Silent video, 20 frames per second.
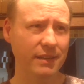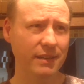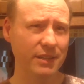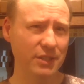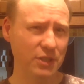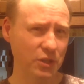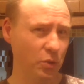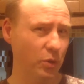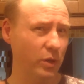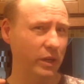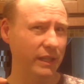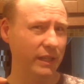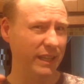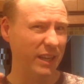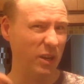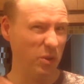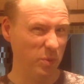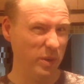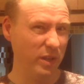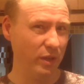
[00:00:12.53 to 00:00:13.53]
historically
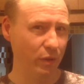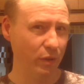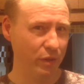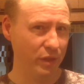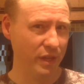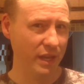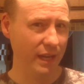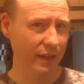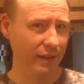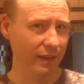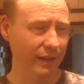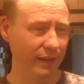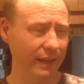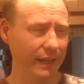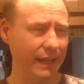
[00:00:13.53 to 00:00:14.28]
a real thing.